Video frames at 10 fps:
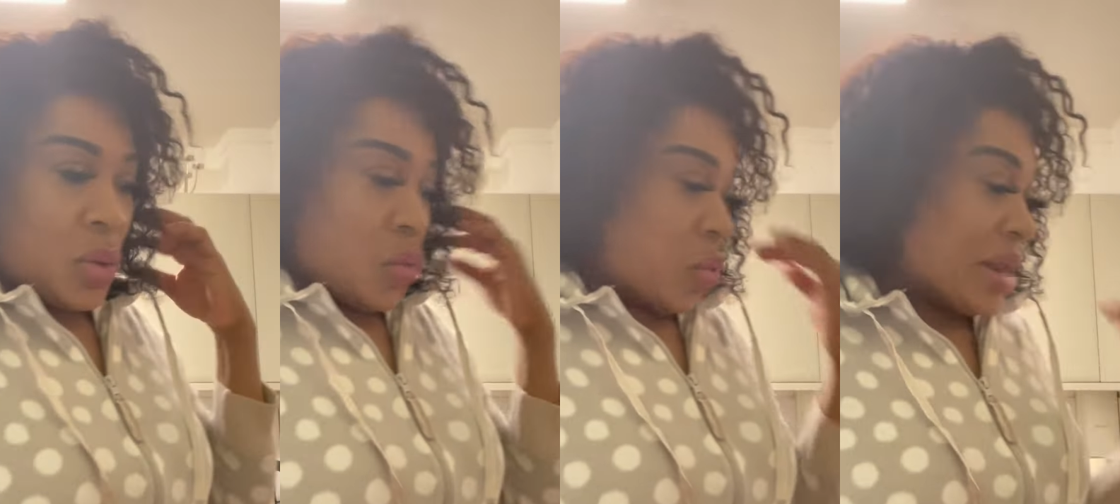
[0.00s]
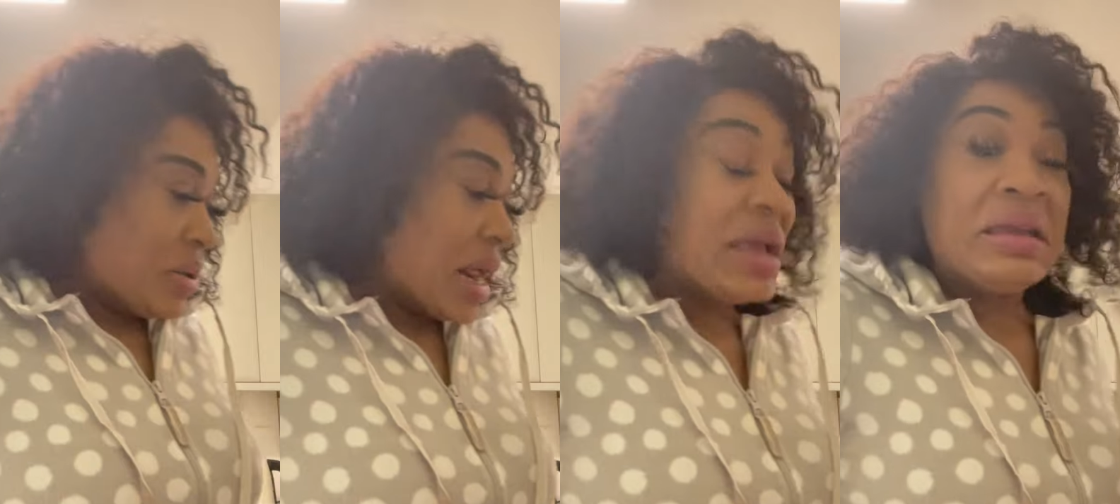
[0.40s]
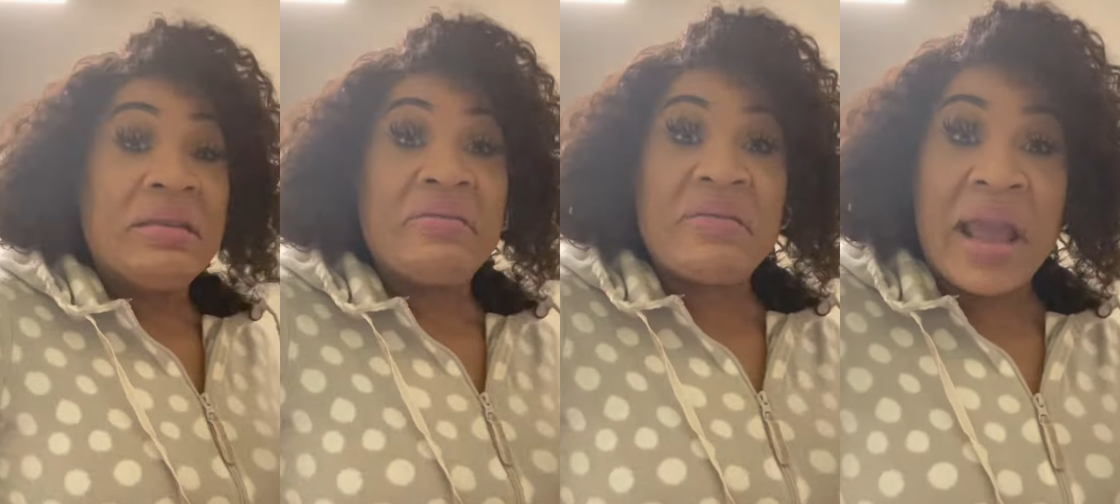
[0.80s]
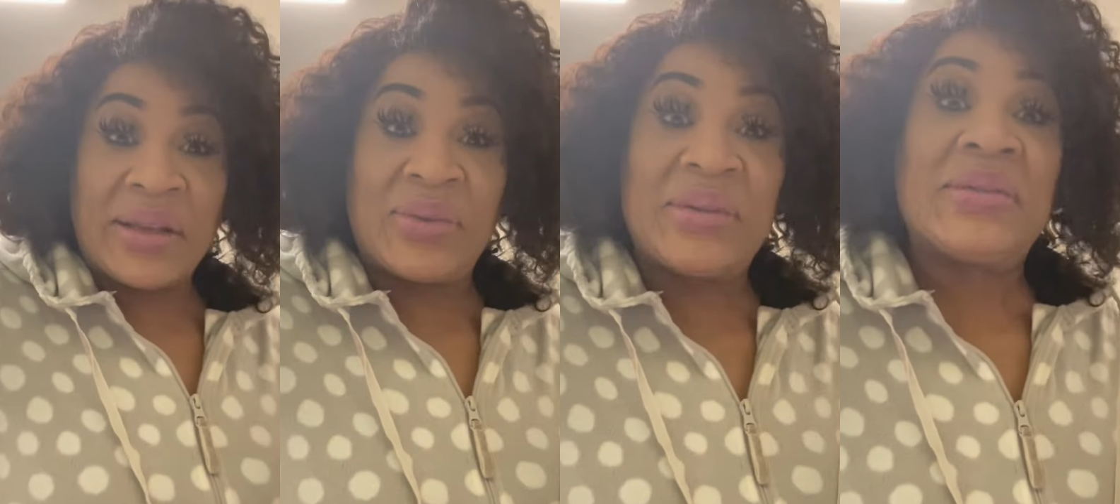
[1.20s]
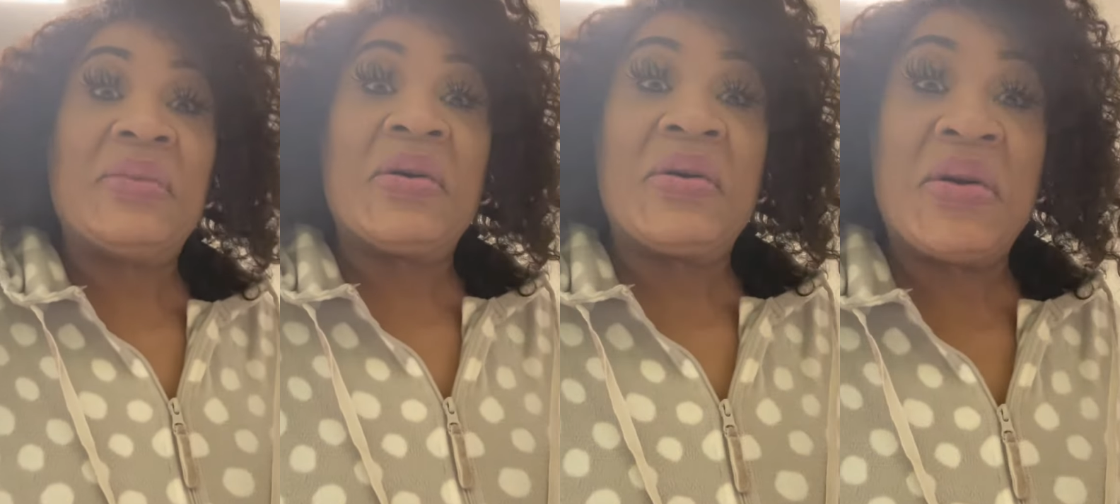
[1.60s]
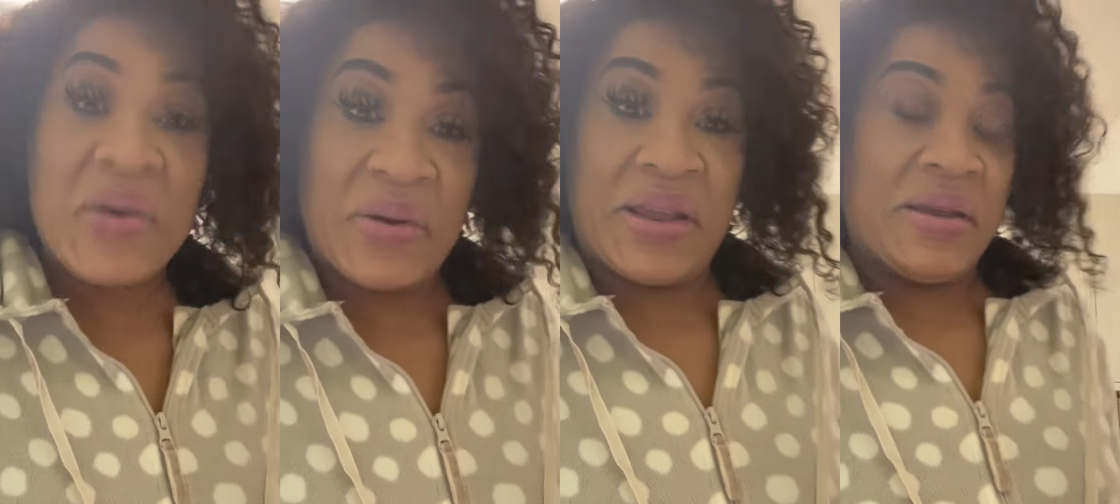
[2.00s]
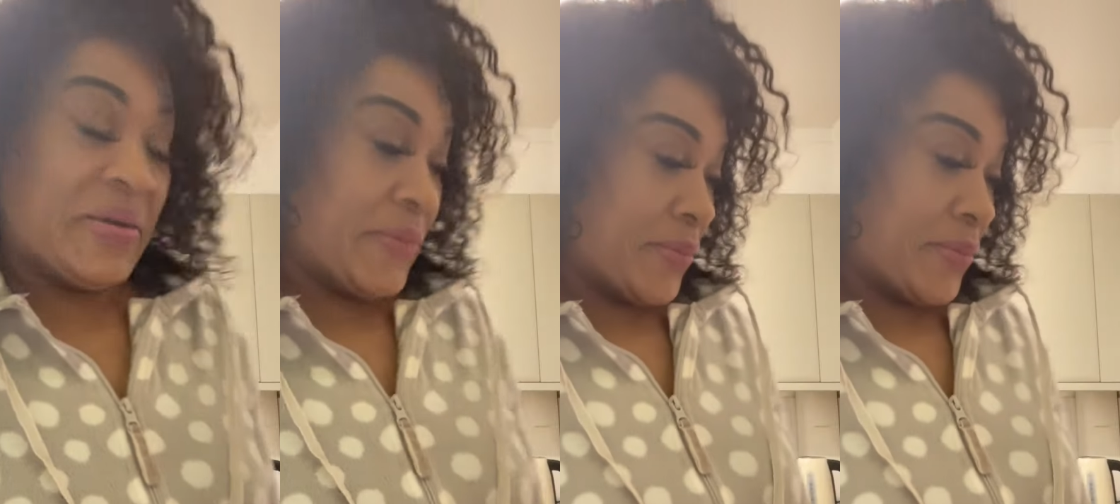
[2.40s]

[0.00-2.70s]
When you not eat the rice with some curry